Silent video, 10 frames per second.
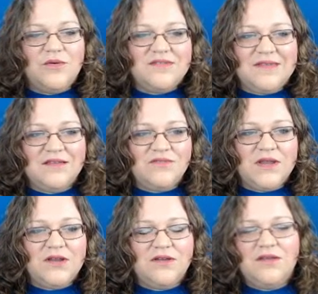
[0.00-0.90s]
a sales
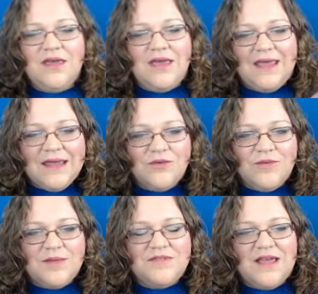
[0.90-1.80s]
funnel and a
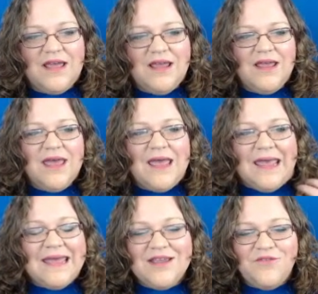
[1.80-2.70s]
website.
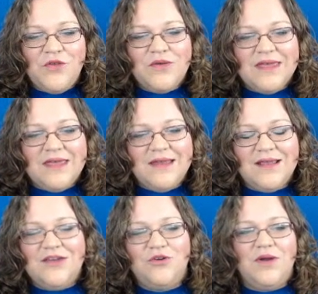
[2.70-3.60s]
And if you
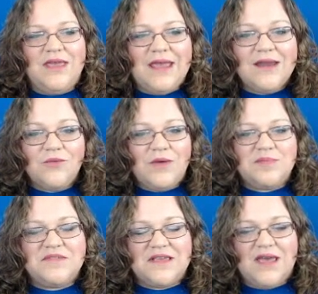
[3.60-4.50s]
can create a
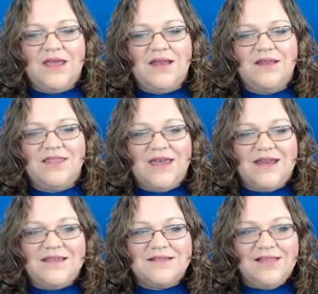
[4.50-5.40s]
website that
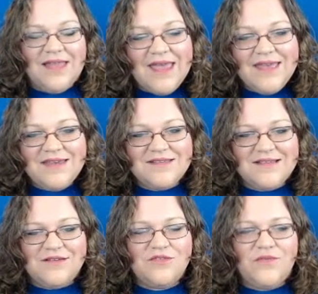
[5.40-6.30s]
is like a
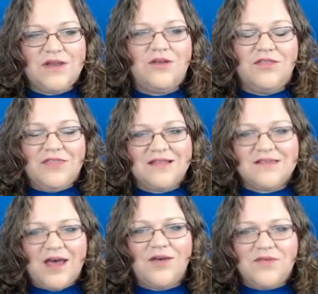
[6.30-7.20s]
sales funnel, that's
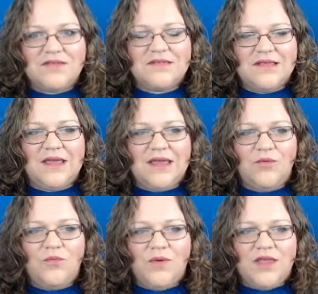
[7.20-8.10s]
obviously
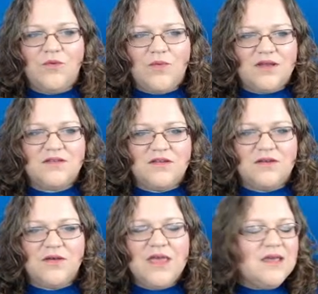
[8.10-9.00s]
what you want to do.
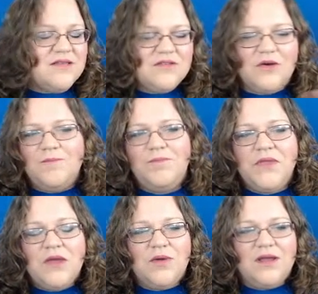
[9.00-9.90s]
So
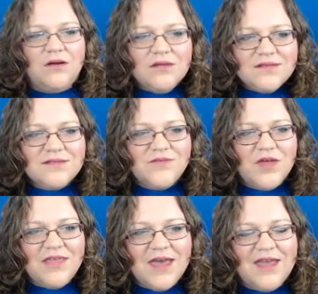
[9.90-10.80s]
regardless of
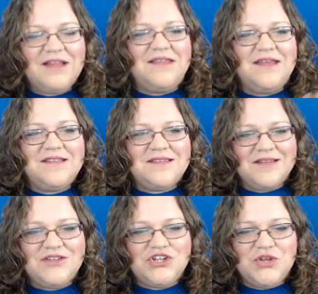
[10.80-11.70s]
all that, let's
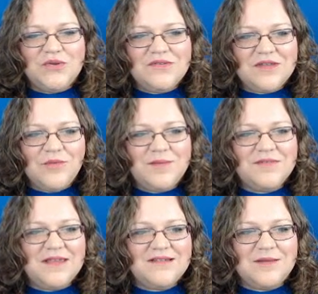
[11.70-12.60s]
choose a
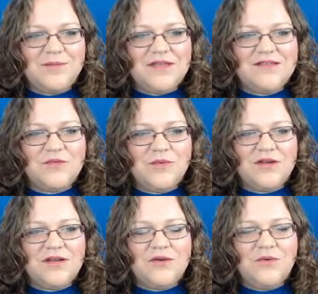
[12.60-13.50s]
website template. So we're
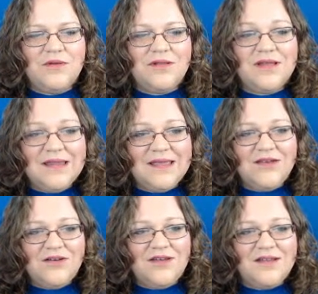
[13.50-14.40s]
going to click
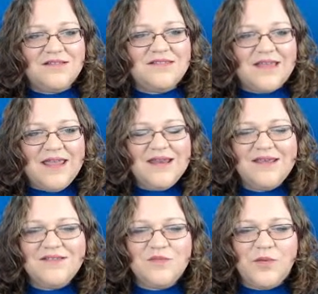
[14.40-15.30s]
on Site
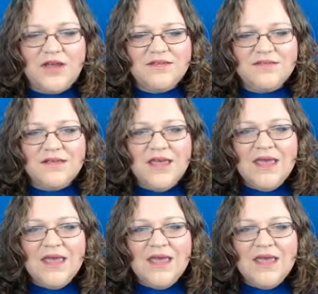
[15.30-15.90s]
Express,